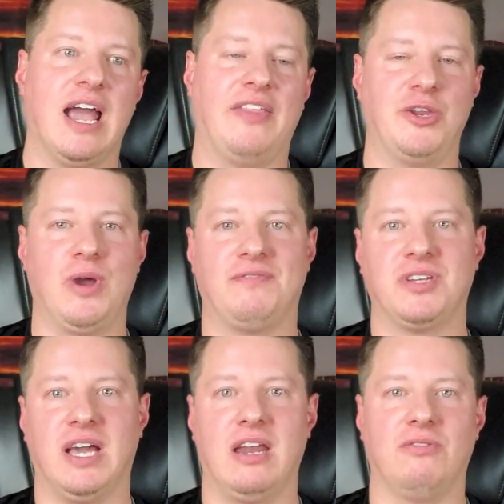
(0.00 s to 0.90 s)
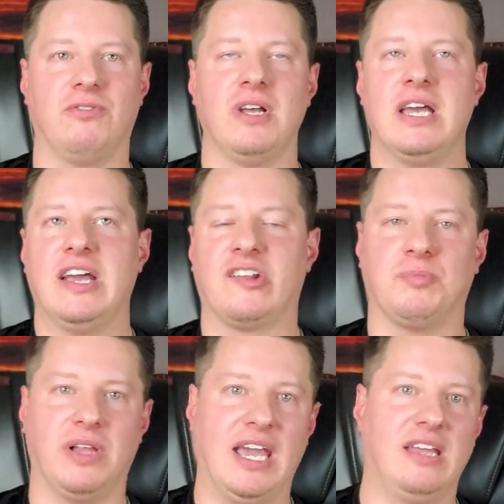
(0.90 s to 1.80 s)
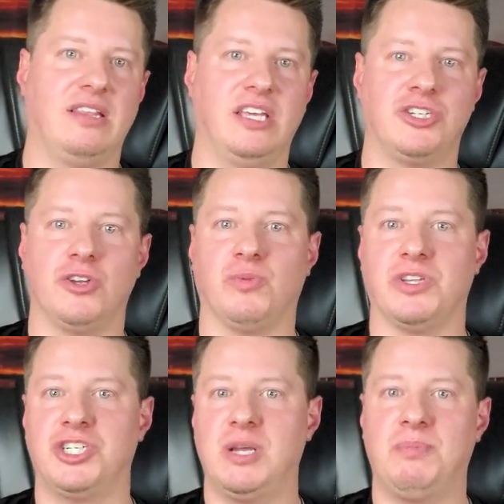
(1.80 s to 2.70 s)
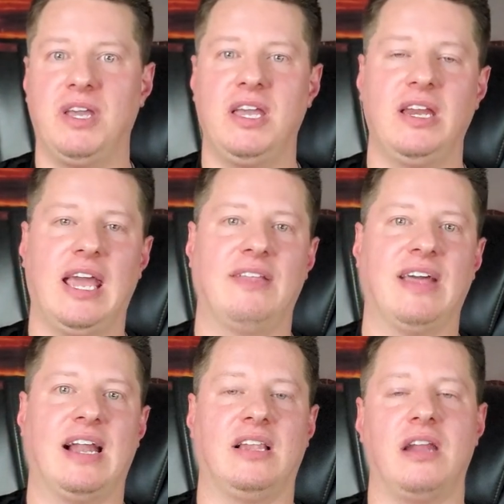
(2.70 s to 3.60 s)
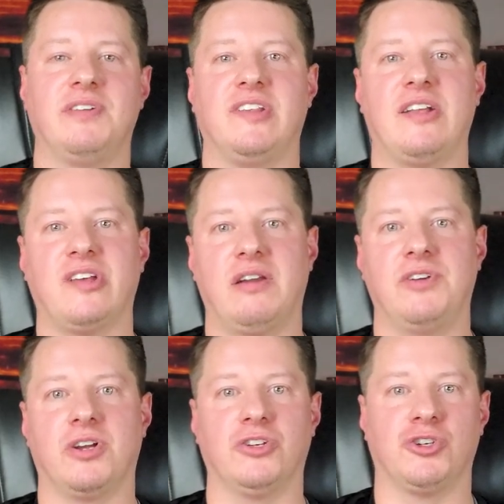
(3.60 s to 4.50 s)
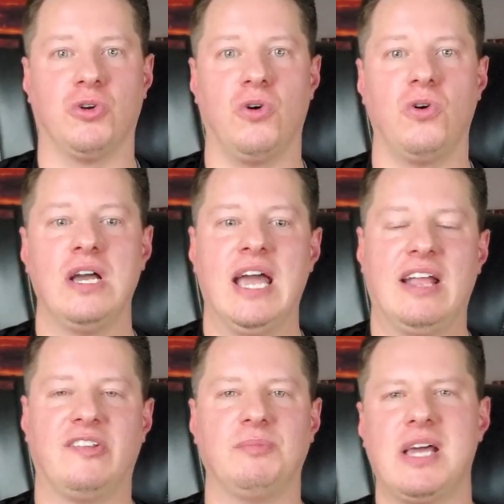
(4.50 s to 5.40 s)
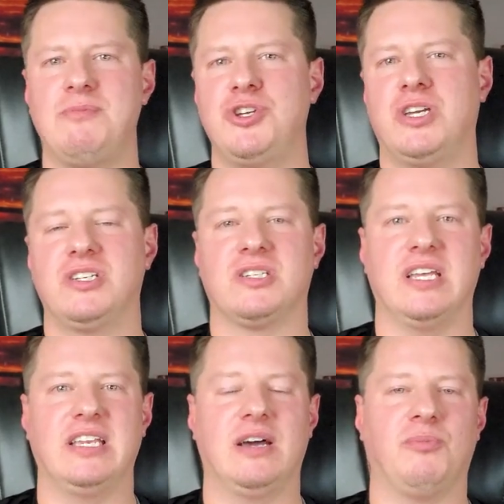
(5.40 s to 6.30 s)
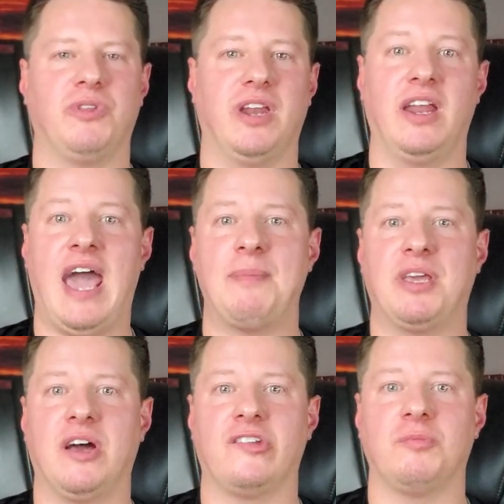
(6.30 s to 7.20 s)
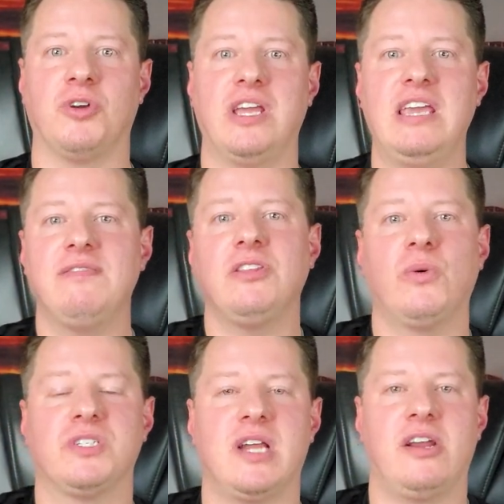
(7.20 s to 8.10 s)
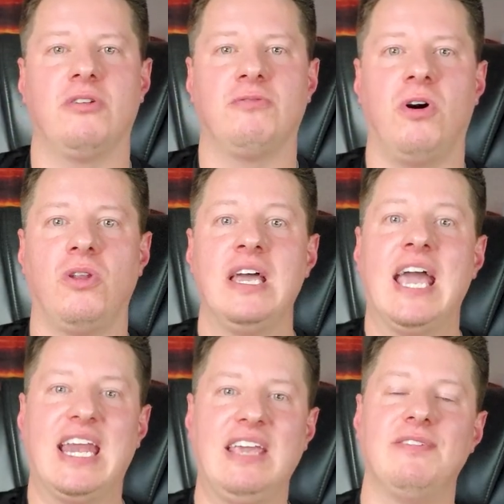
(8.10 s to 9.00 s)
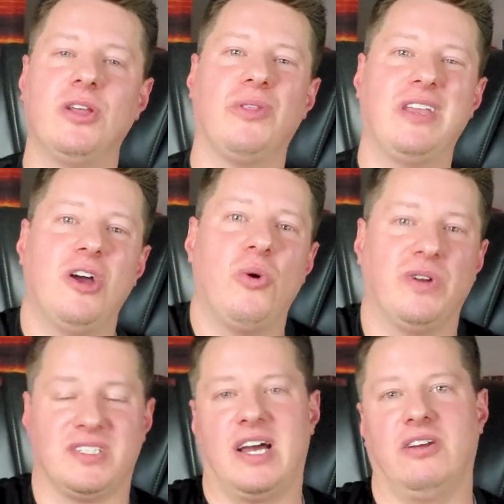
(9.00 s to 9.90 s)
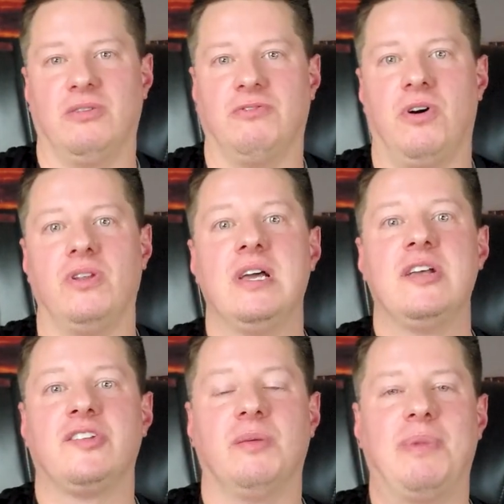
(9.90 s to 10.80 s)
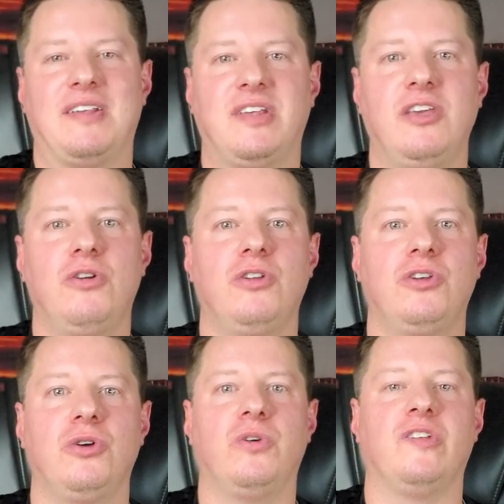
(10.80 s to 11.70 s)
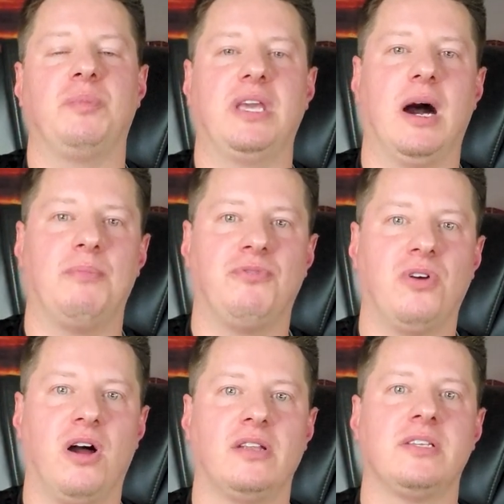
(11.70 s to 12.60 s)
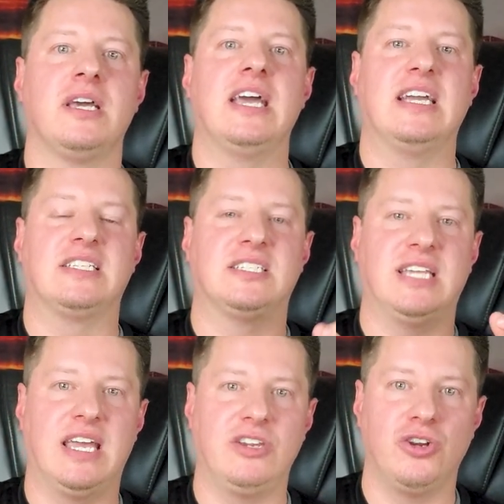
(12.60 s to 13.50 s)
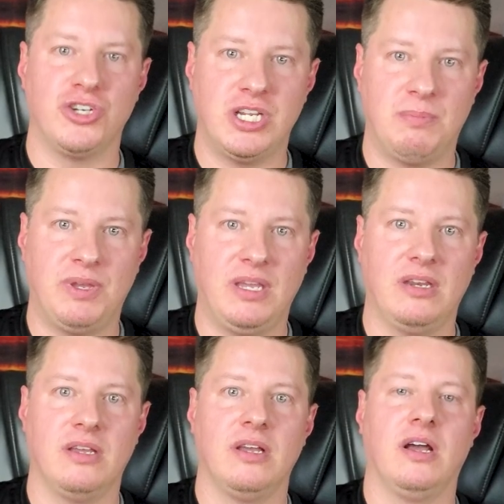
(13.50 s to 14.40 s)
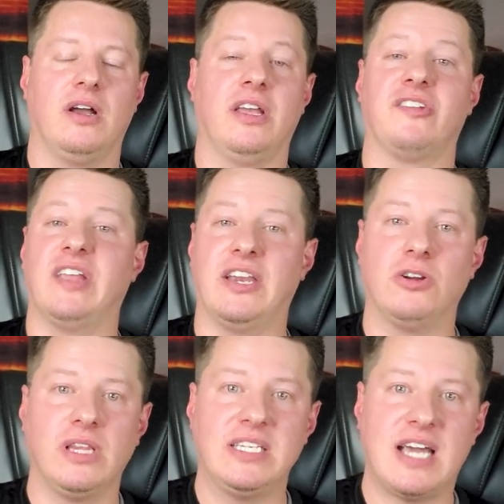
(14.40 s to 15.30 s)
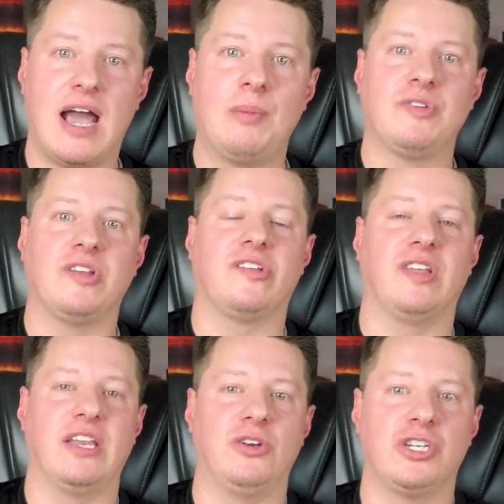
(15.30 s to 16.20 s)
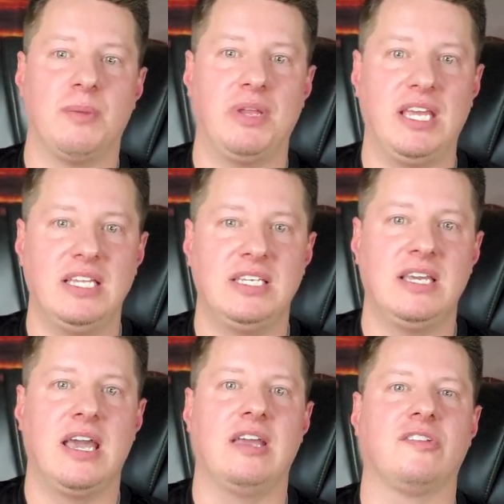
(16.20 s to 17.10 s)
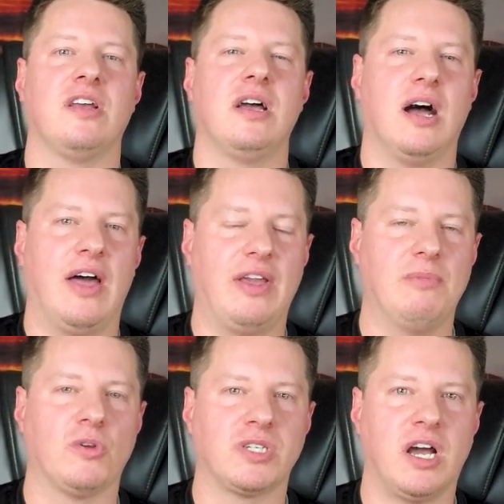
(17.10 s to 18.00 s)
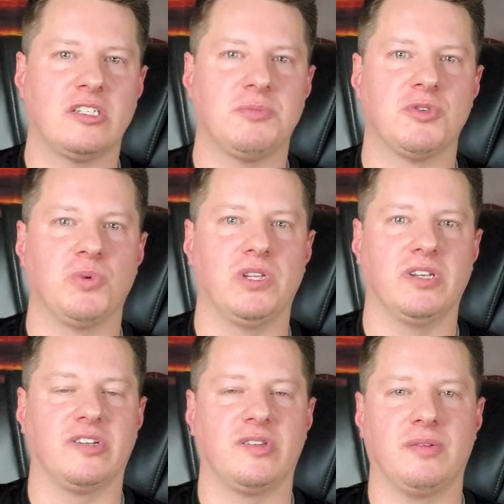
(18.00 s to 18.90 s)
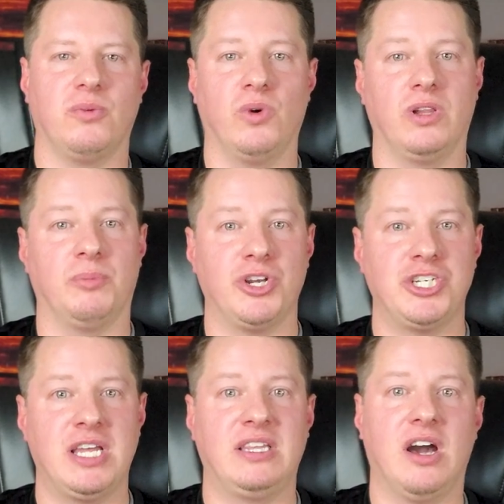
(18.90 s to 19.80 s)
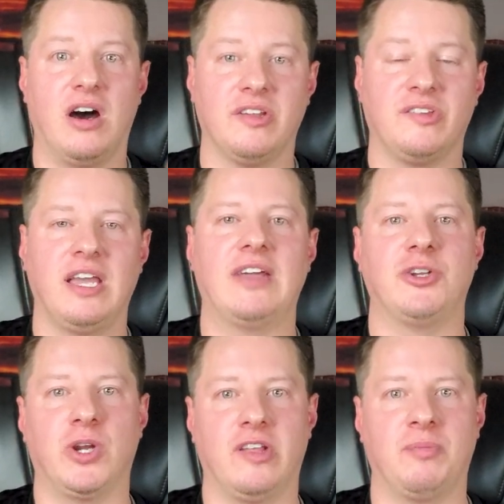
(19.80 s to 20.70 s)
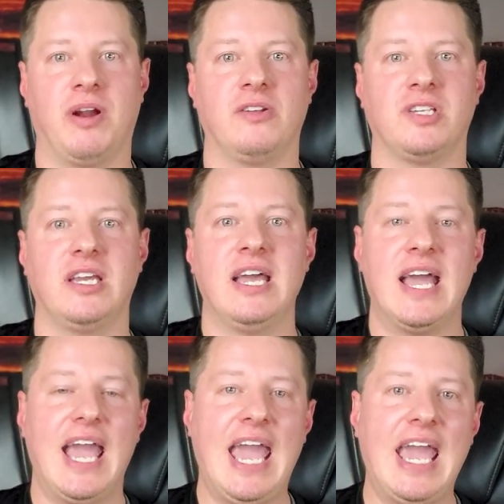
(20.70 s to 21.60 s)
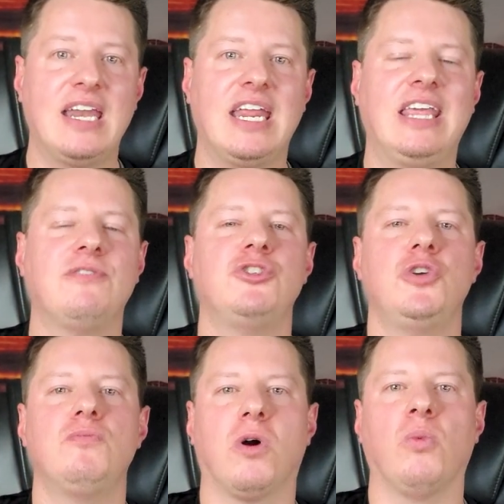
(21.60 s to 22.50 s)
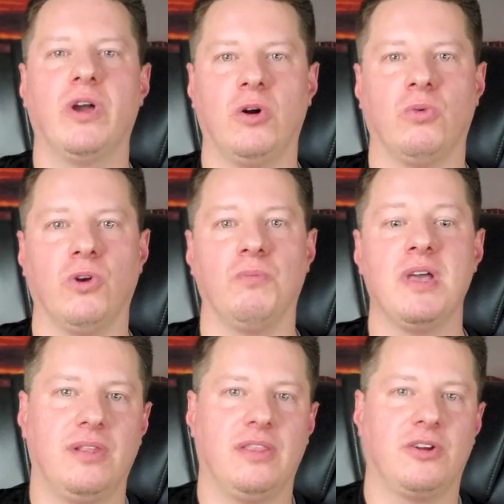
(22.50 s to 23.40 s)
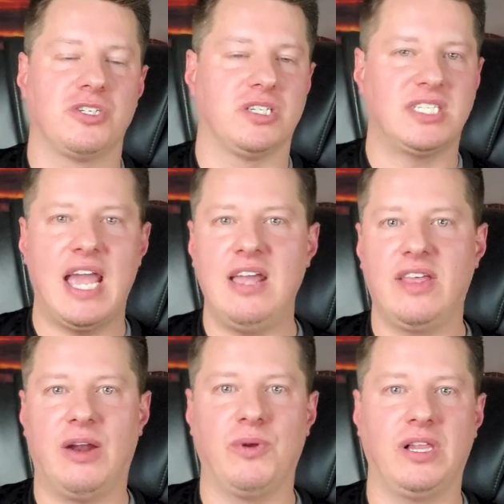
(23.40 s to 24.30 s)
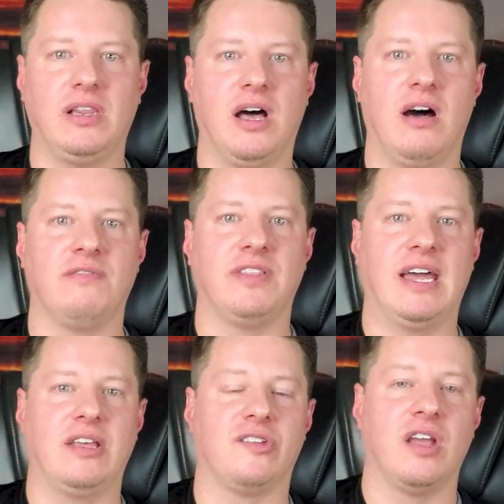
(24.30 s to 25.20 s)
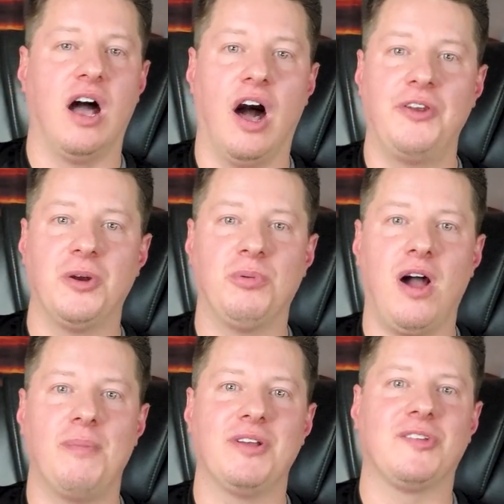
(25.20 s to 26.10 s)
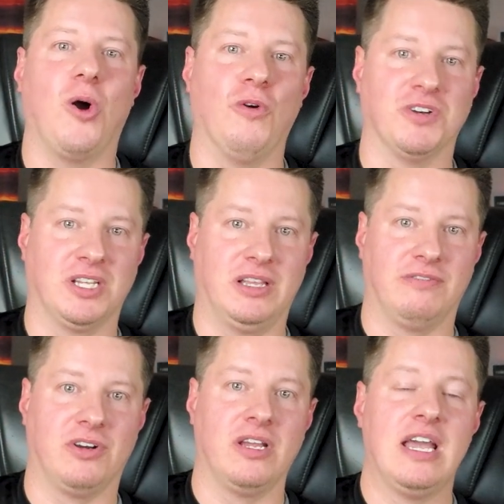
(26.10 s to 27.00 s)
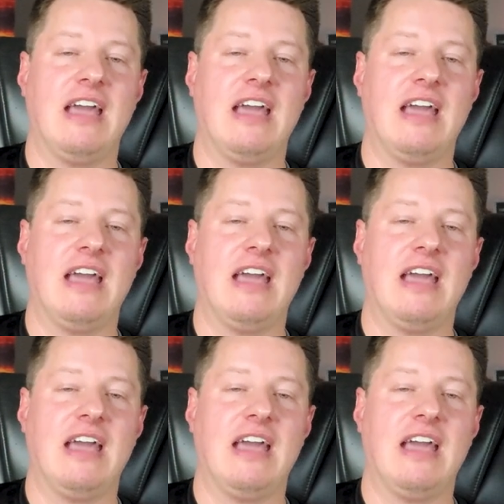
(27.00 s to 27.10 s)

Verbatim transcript: And then you have to kind of explain the issues with shipping and that a lot of it's outside of your control. And sometimes you can just end up with an unhappy customer, even though it's not your fault and even though they know it's not your fault. So the best thing you can do is be upfront, extend your shipping extend your lead times, extend your shipping ETAs. I think most customers will will appreciate the honesty and the transparency, and it gives you more wiggle room. There's a saying that I really love, and that is under promise, over deliver.